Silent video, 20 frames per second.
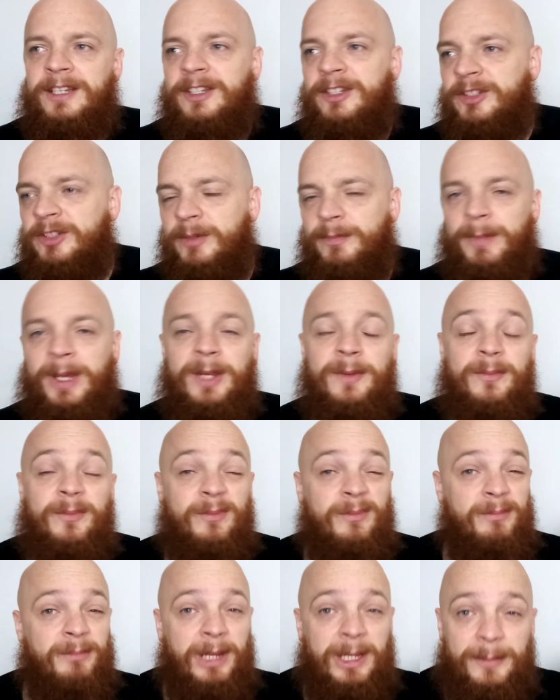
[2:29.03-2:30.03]
So
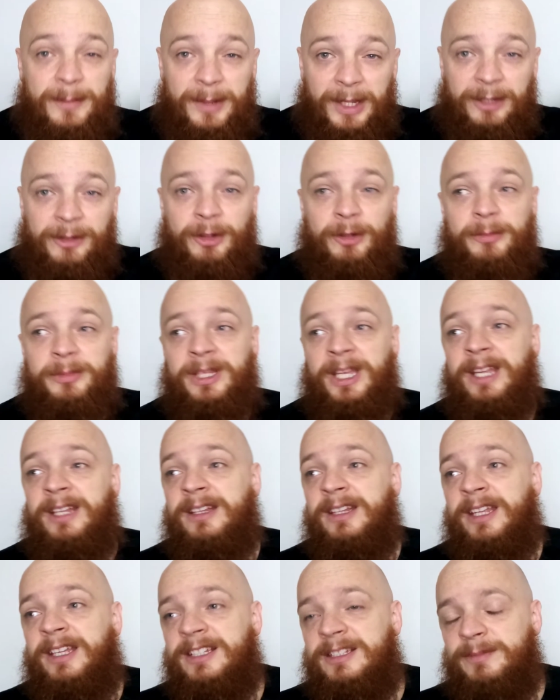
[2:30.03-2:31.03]
it might be a top
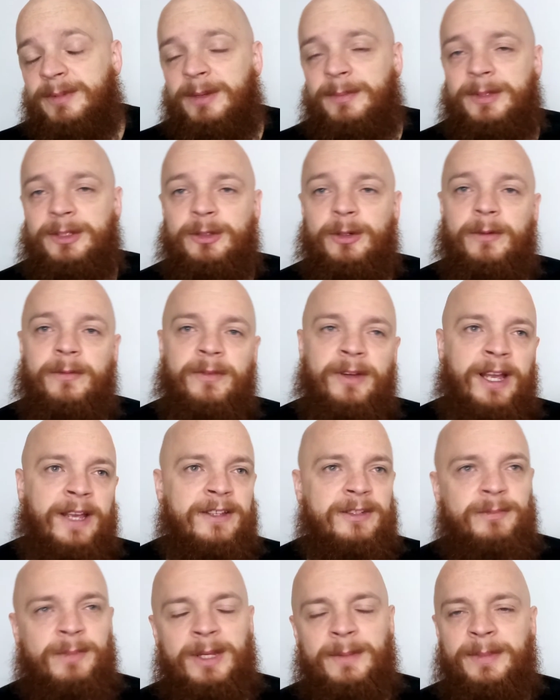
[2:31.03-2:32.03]
10 list, might be top
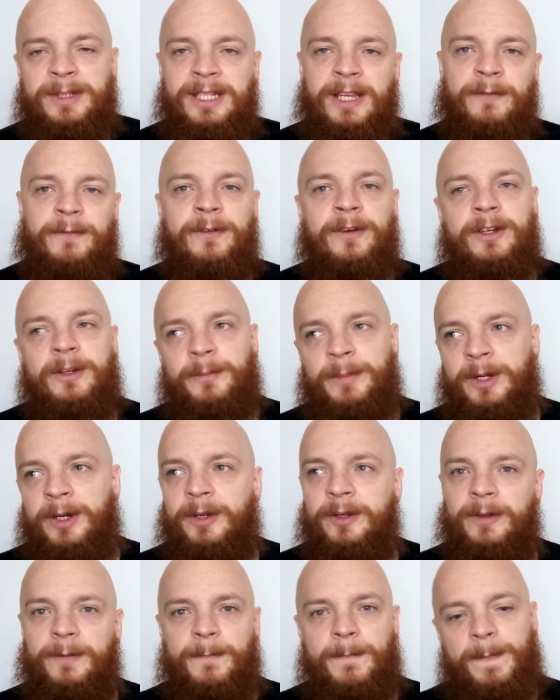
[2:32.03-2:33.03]
5s, might be different,
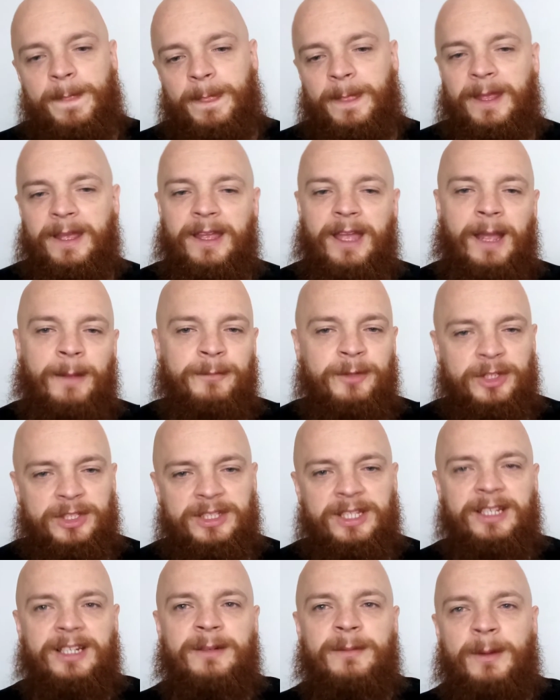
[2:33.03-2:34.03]
but I'm
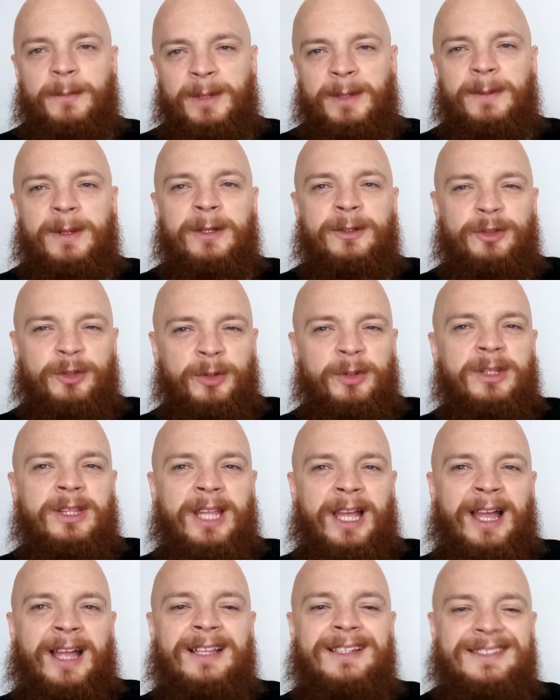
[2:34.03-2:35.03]
just thinking that maybe I'd doing
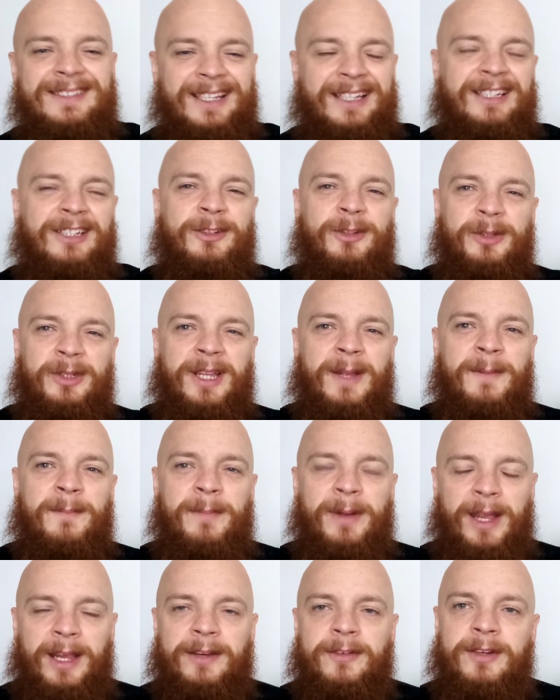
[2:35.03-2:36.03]
that instead of doing the
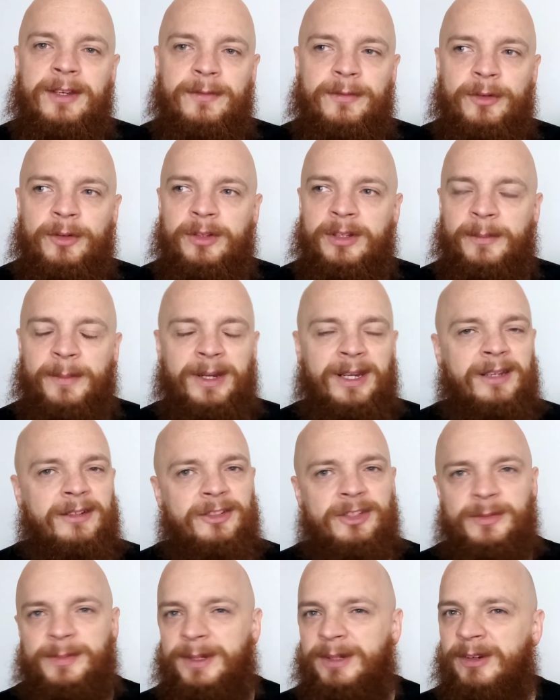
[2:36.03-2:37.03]
Impact review at the minute,
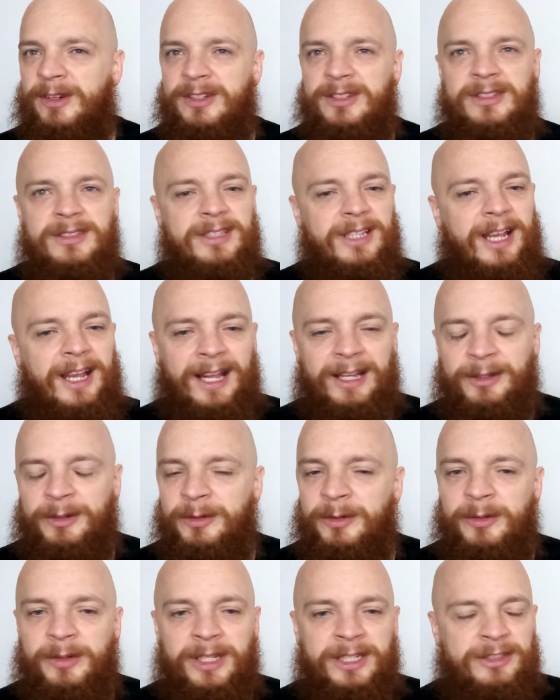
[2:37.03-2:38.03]
just because, I
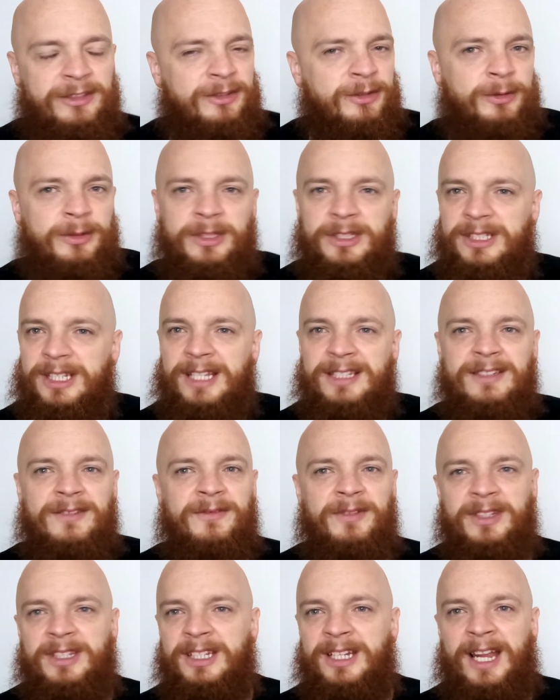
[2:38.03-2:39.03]
don't know, this show just
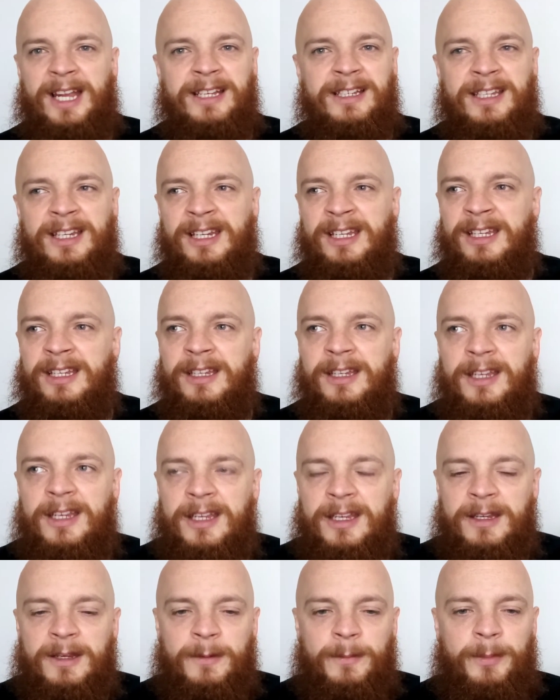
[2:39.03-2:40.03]
isn't really that great.
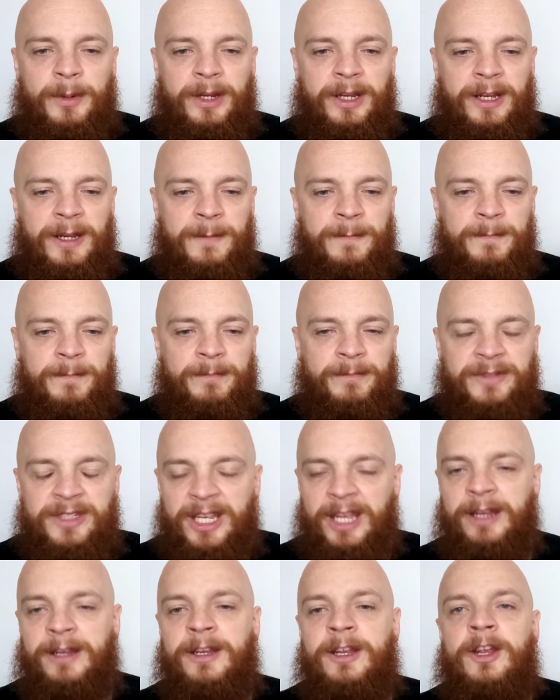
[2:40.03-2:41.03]
But
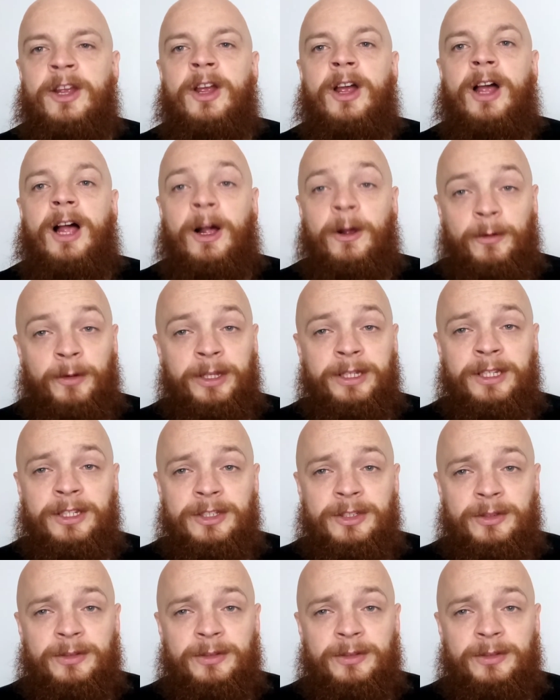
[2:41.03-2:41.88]
yeah, I'll let you